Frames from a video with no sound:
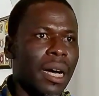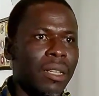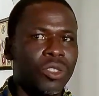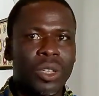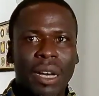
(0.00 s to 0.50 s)

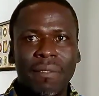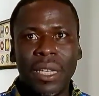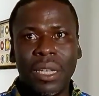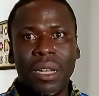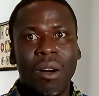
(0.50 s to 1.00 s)

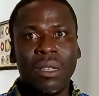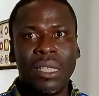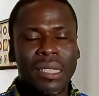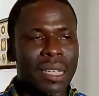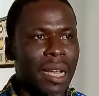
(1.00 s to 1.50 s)
traveling long
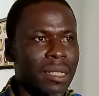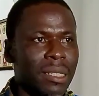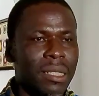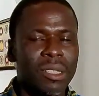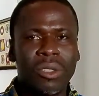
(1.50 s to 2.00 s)

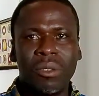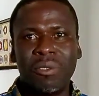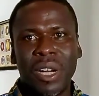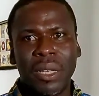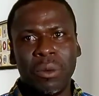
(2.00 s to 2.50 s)
distances to
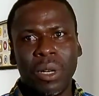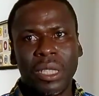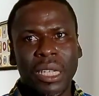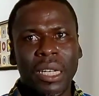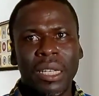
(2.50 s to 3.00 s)
find
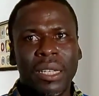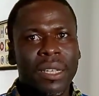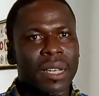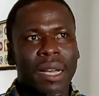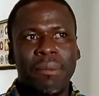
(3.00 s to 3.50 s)
water.
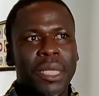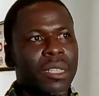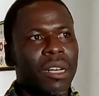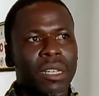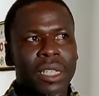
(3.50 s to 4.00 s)
I mean,
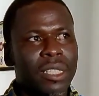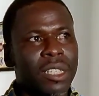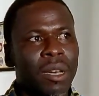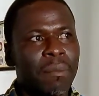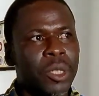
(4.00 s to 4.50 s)
no, it's
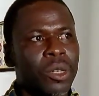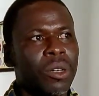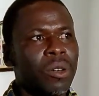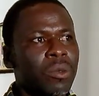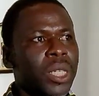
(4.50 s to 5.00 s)
not.
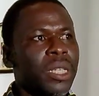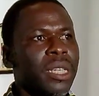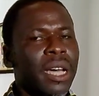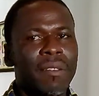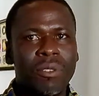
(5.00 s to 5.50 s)
So we
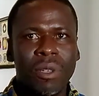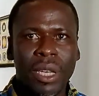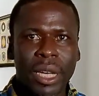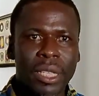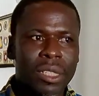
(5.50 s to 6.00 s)
have to
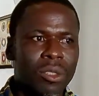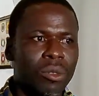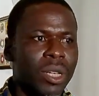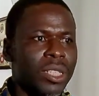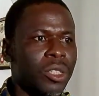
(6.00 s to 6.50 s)
get
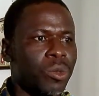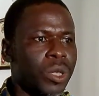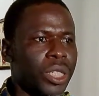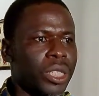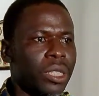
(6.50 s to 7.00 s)
to a
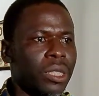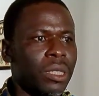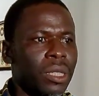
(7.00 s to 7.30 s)
situation